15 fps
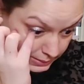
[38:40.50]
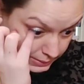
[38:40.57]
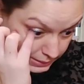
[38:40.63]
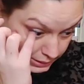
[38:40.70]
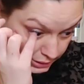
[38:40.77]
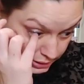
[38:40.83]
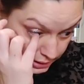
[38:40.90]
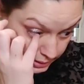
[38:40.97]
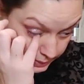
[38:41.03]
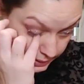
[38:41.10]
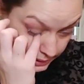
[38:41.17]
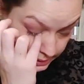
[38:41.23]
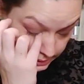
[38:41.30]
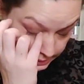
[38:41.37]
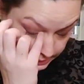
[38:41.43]
Holy shit, my
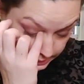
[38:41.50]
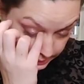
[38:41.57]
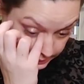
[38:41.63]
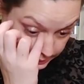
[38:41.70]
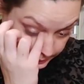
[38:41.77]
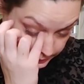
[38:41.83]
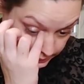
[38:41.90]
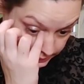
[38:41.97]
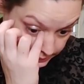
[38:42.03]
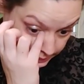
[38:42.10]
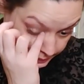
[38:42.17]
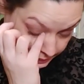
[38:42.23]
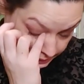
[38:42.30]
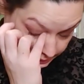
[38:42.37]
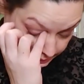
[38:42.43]
contact. Something is
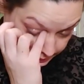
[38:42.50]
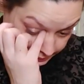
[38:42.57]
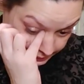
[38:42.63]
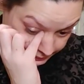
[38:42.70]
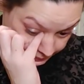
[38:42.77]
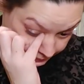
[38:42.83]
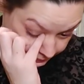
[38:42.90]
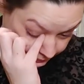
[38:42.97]
in my eye.